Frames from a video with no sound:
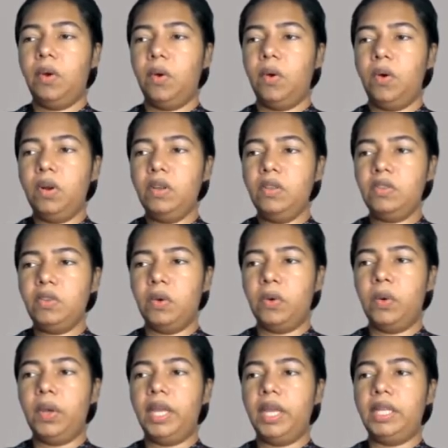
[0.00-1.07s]

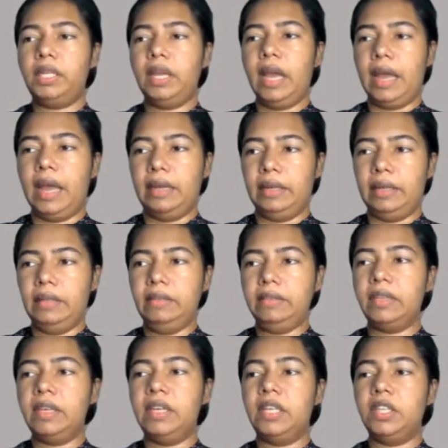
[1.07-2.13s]
Also, it
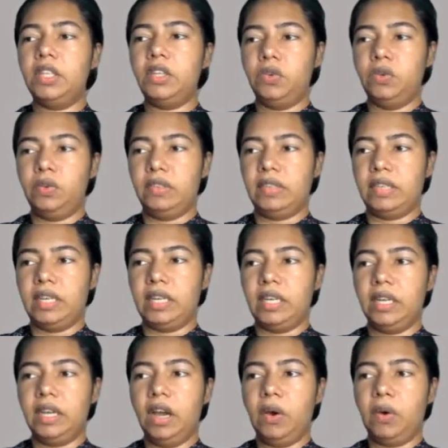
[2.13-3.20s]
handles the user
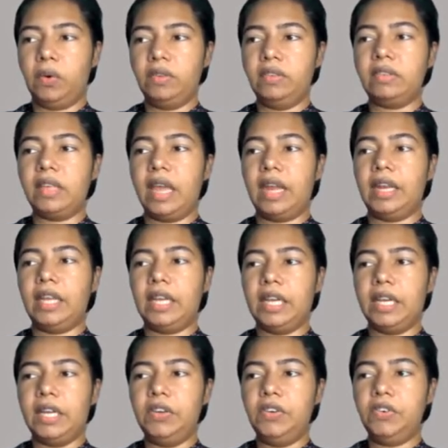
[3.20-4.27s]
accounts and
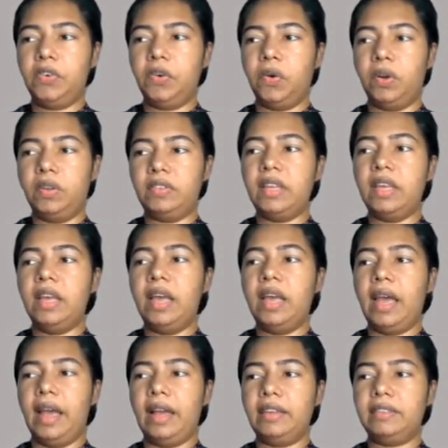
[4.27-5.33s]
controls
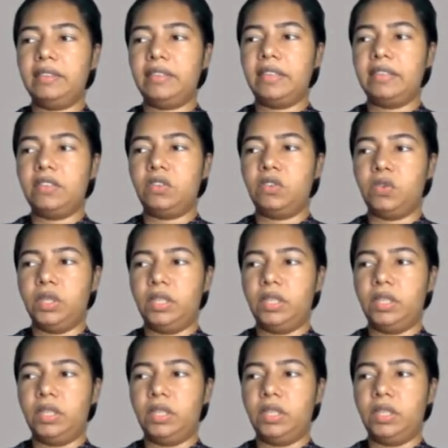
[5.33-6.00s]
access to